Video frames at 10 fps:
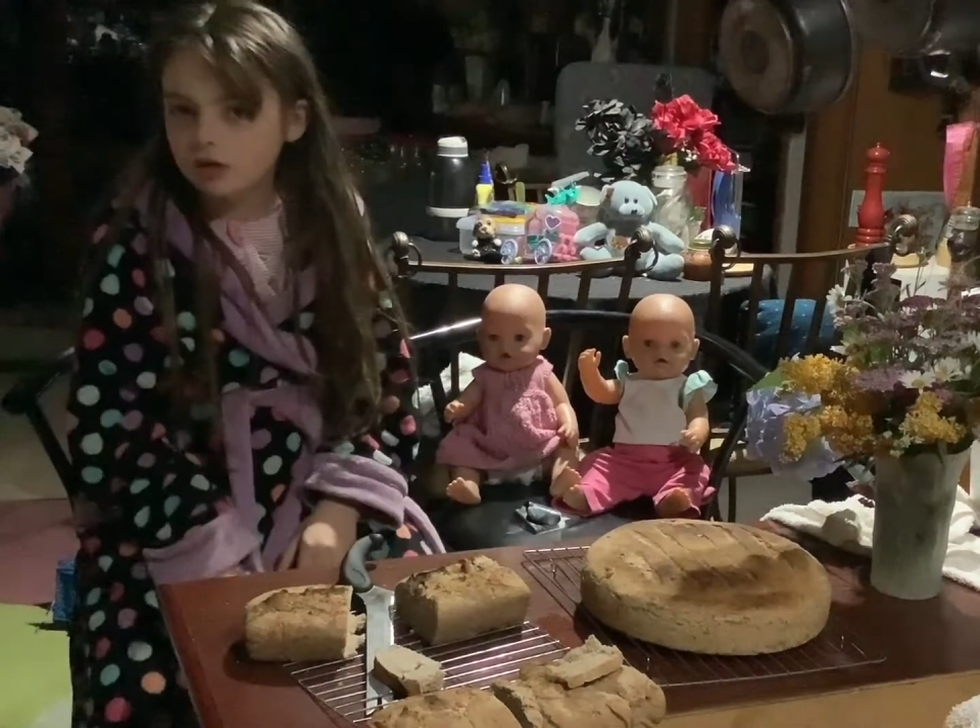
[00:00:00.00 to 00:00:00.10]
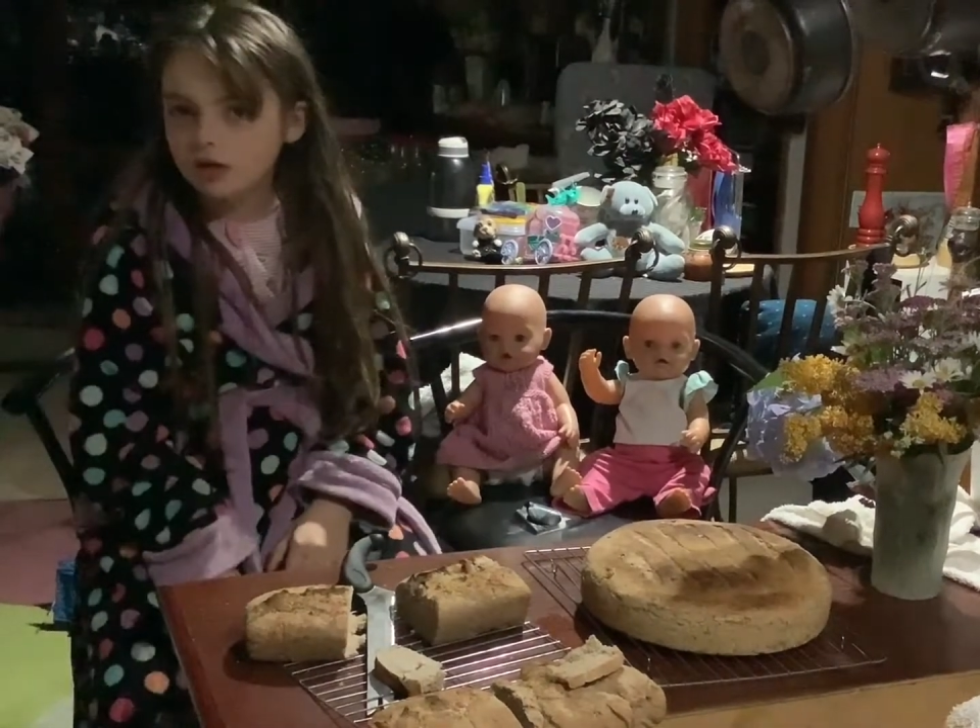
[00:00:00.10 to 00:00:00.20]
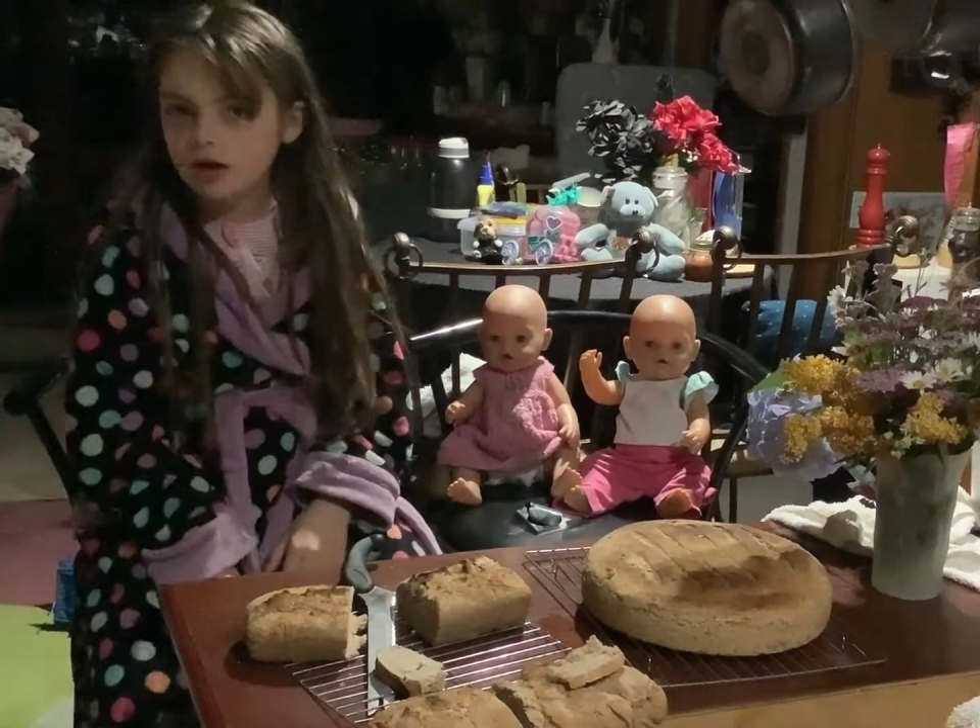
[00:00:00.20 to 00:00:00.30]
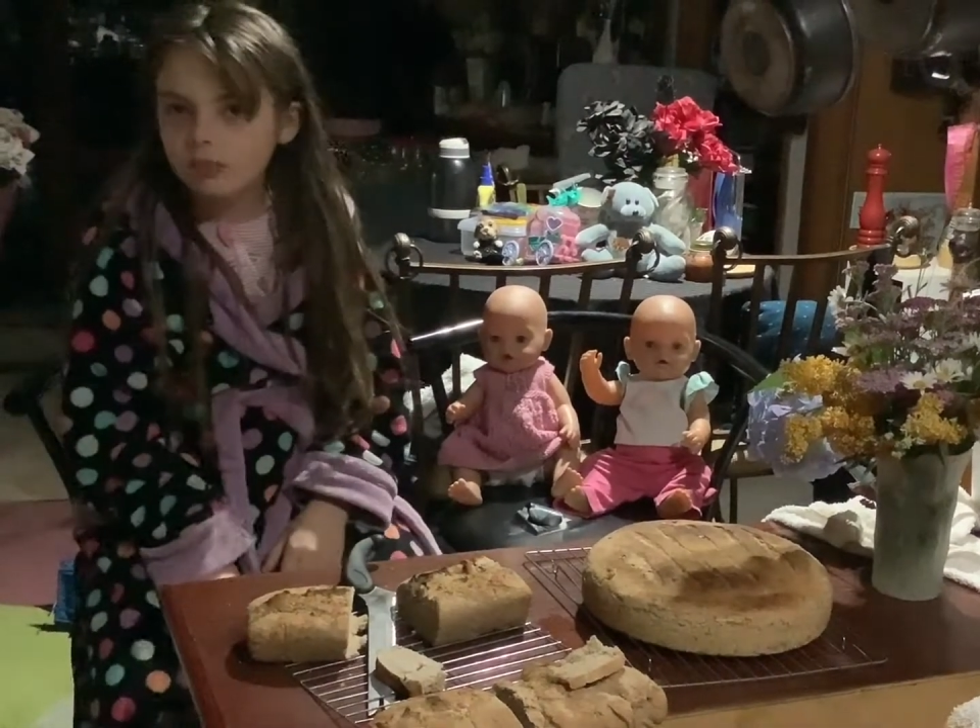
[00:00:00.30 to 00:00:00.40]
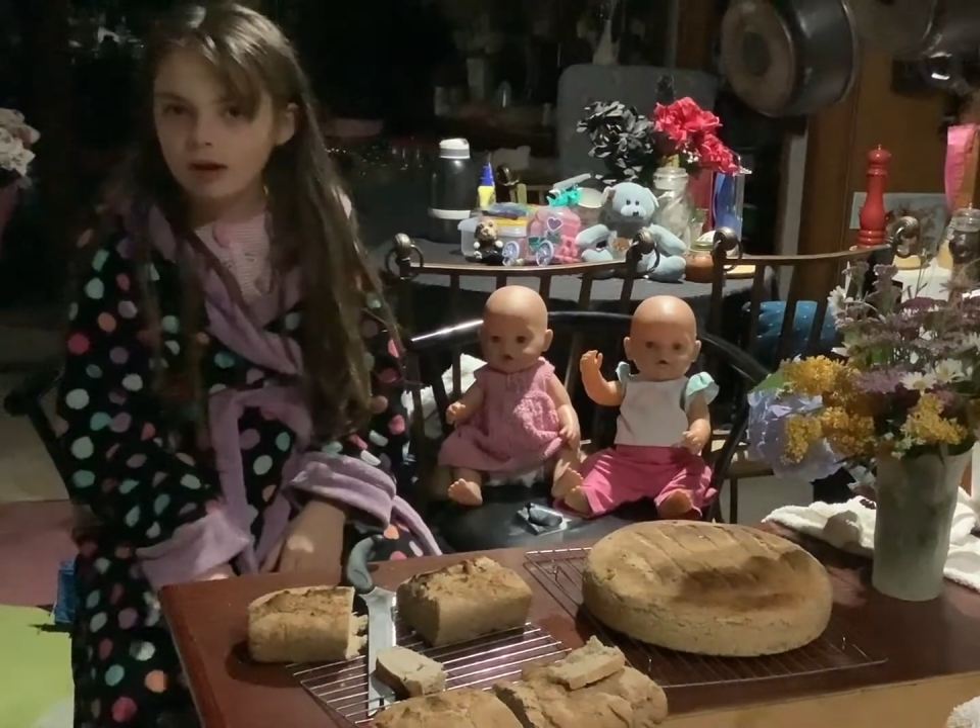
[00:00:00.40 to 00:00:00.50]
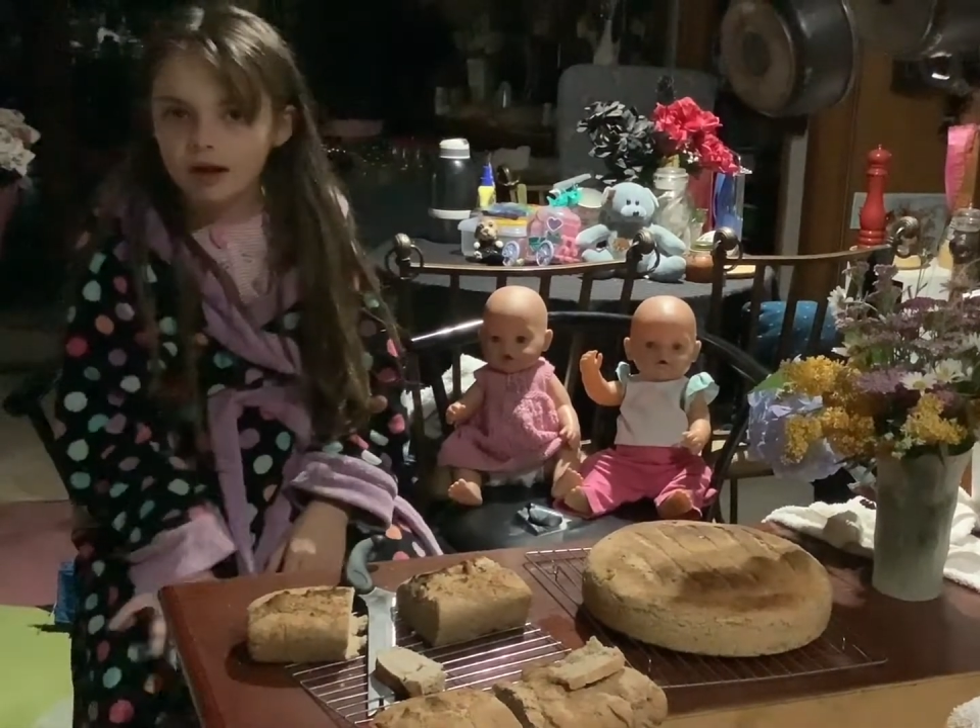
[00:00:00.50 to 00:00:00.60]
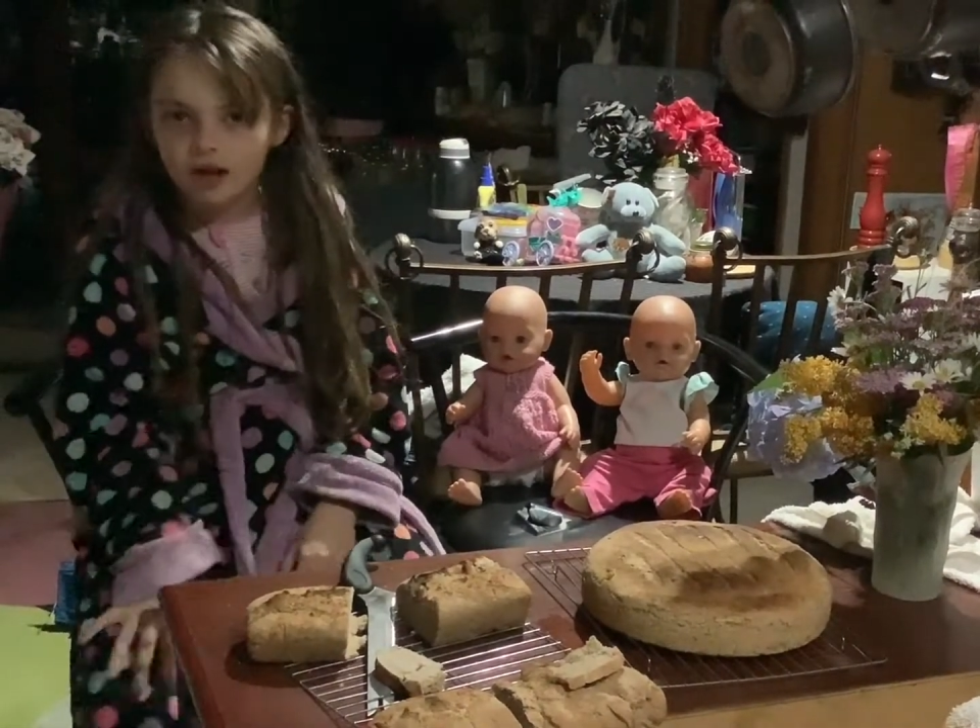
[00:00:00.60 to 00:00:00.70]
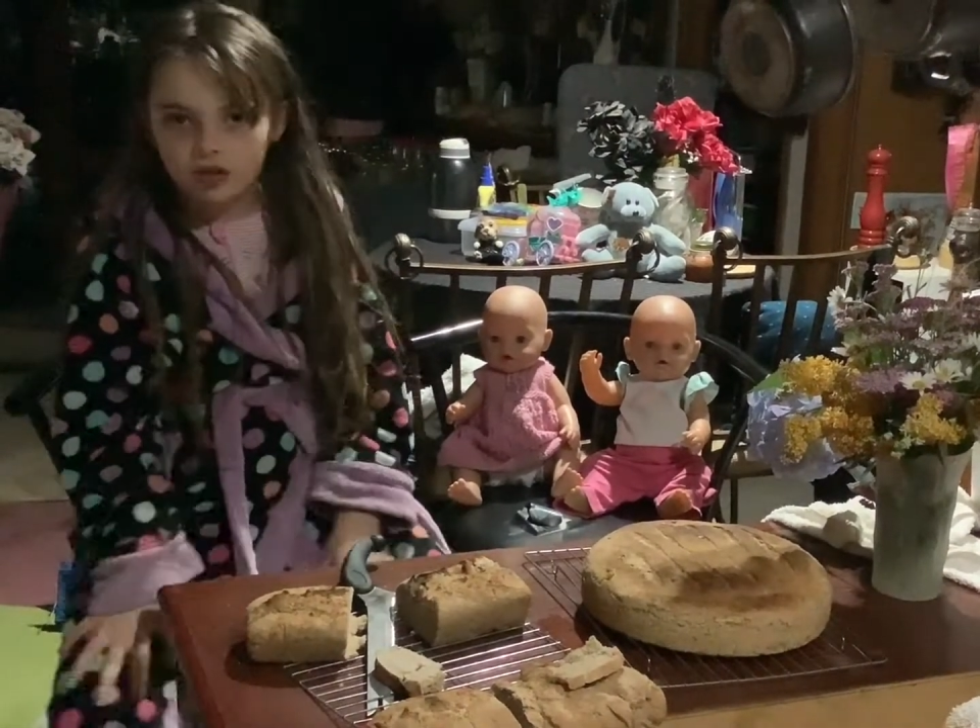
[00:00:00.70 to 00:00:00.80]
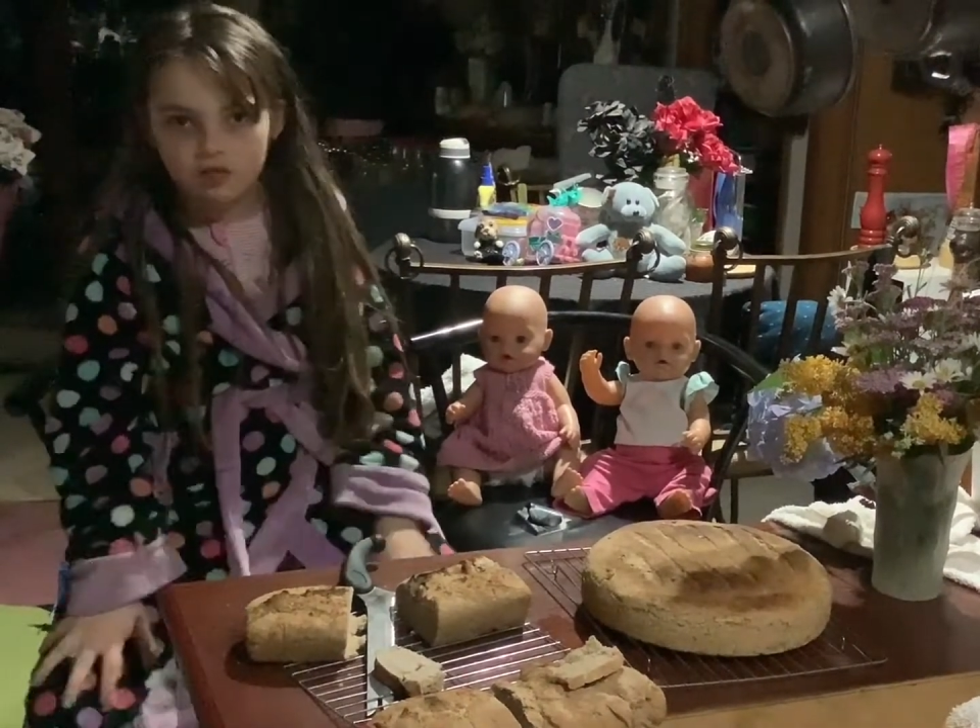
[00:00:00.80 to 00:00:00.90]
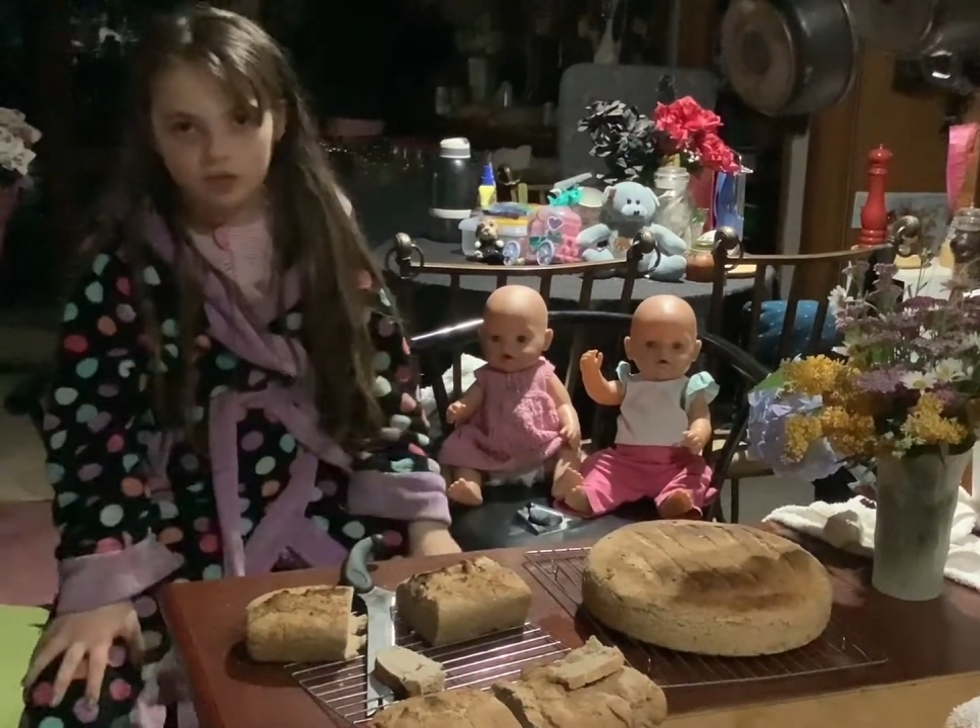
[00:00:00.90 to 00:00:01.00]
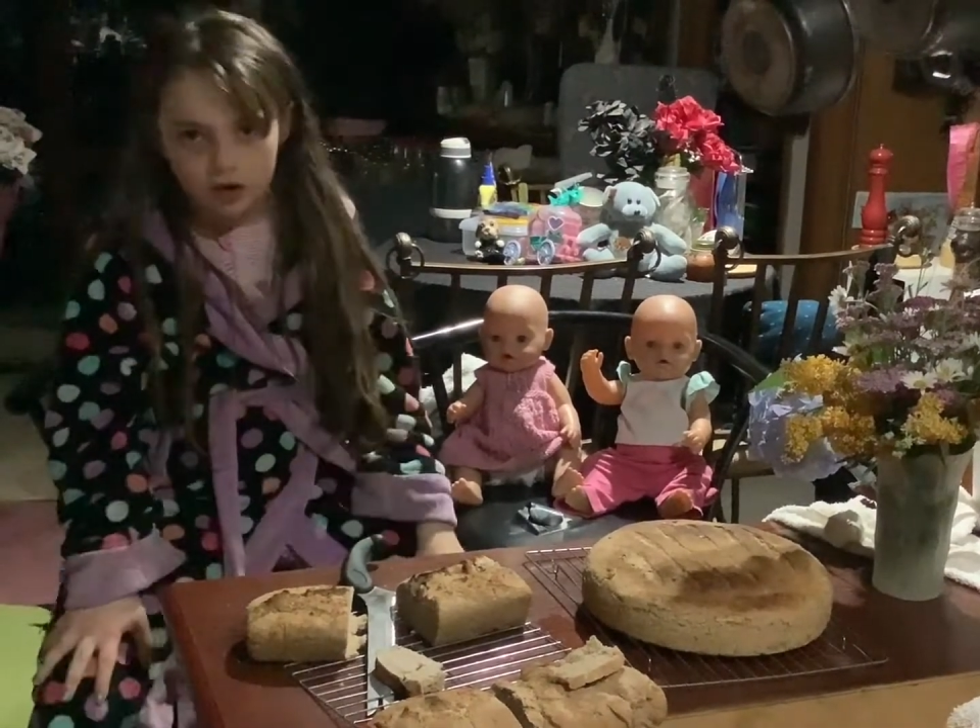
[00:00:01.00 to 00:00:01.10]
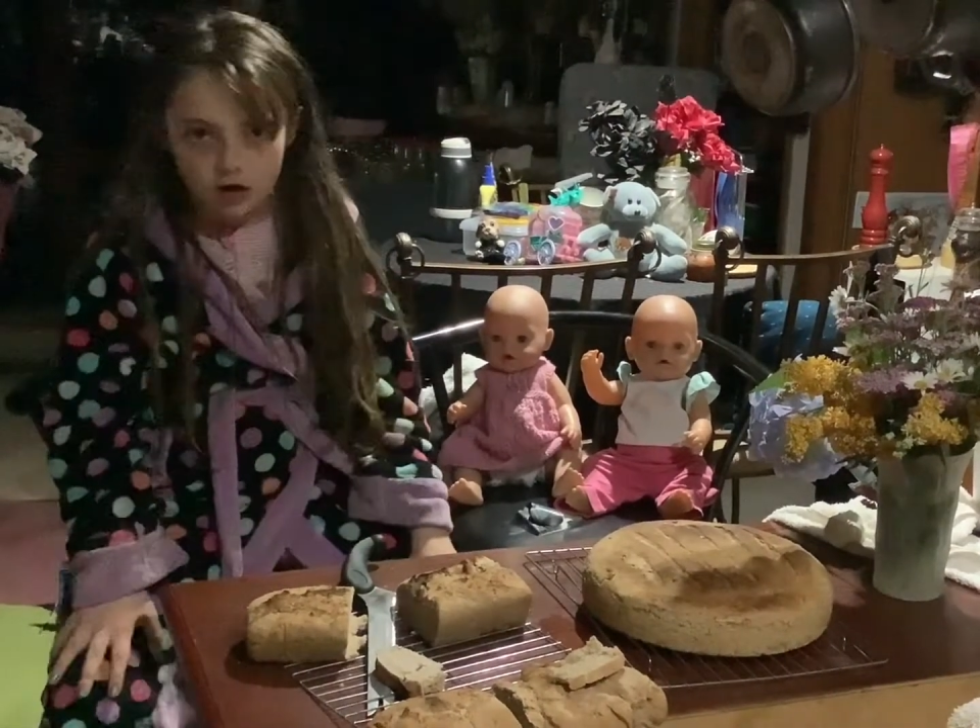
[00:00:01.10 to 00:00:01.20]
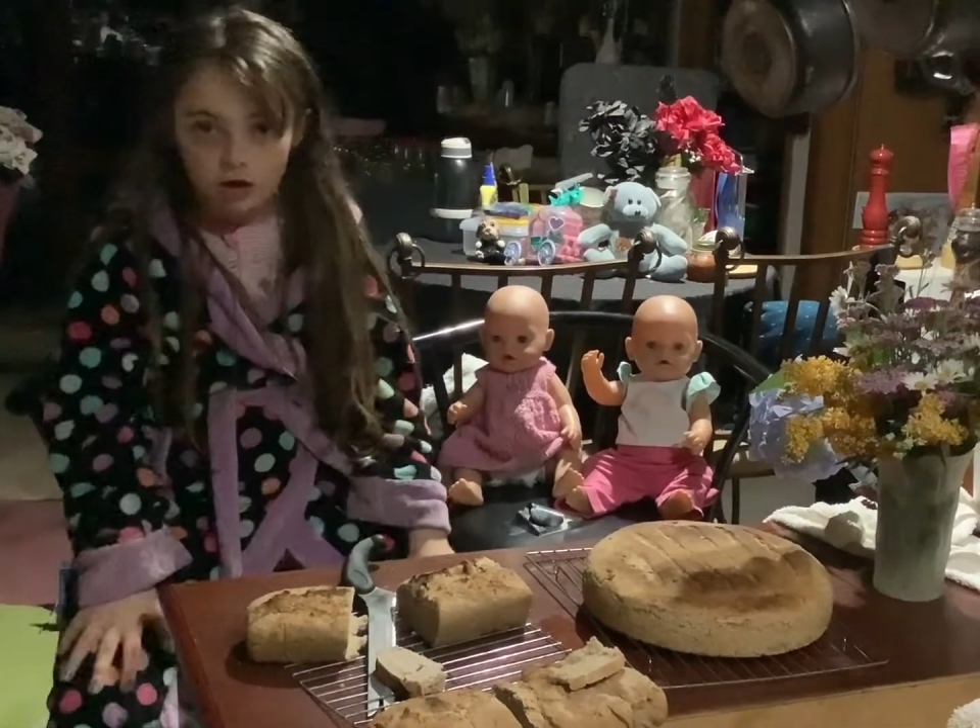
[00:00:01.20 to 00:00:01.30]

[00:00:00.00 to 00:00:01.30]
you in my next video.